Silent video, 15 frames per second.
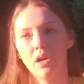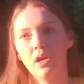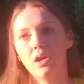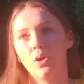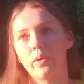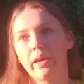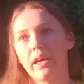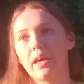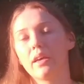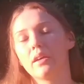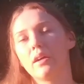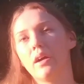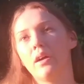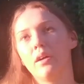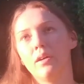Okay,
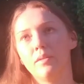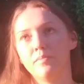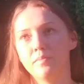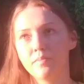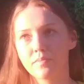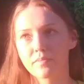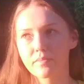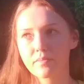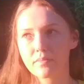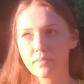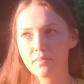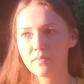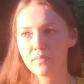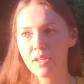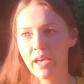
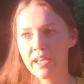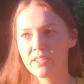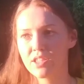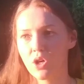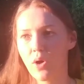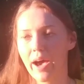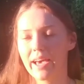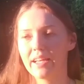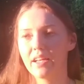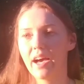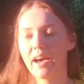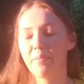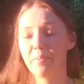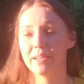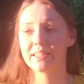And so
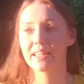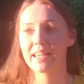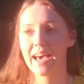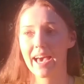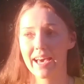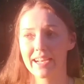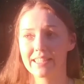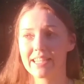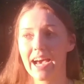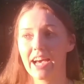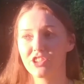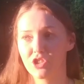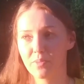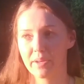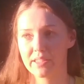I basically had
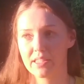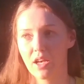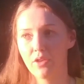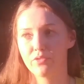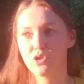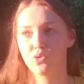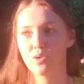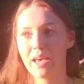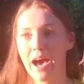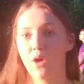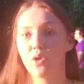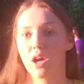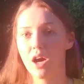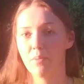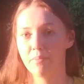attached myself to the
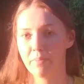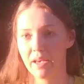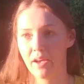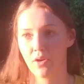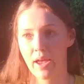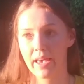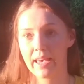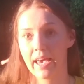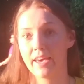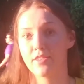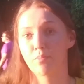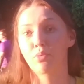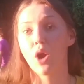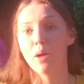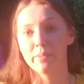outcome, aka the
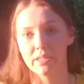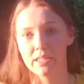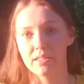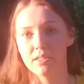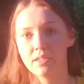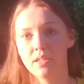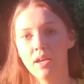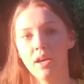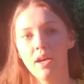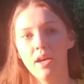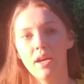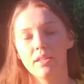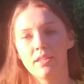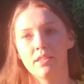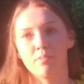promises
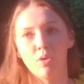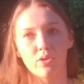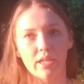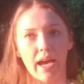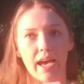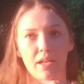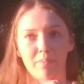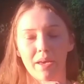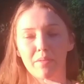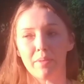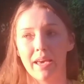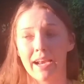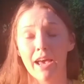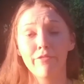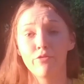that the Most High had made me,
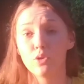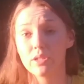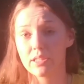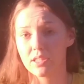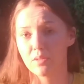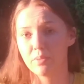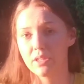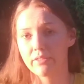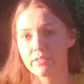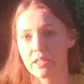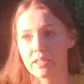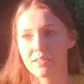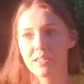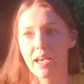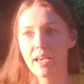and I fully still believe to
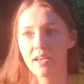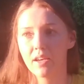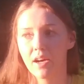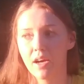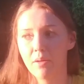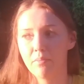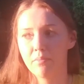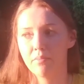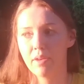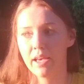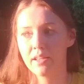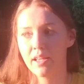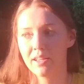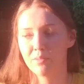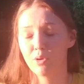this day. And
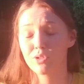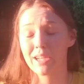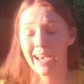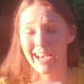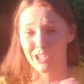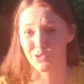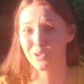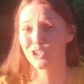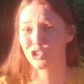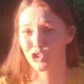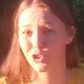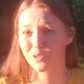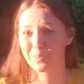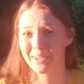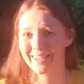the Most High has
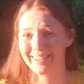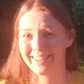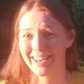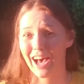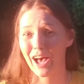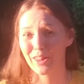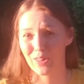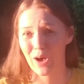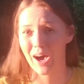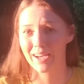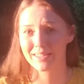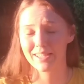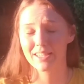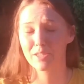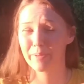reassured me a
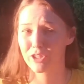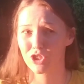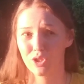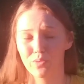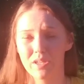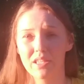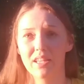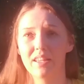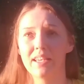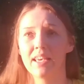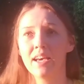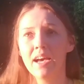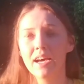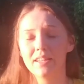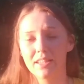lot, especially recently,
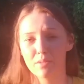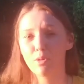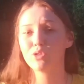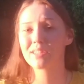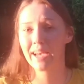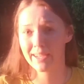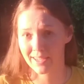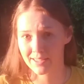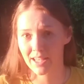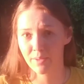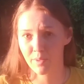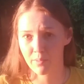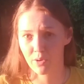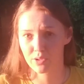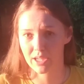that the Most High does keep
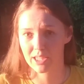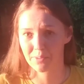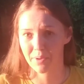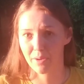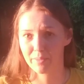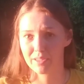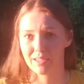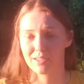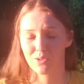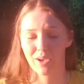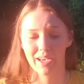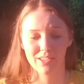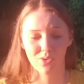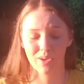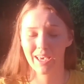the Most High's promises.
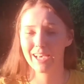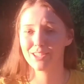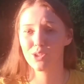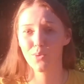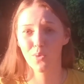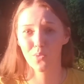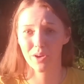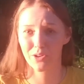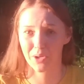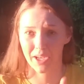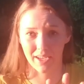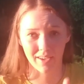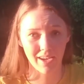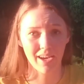Okay, so in case you were wondering,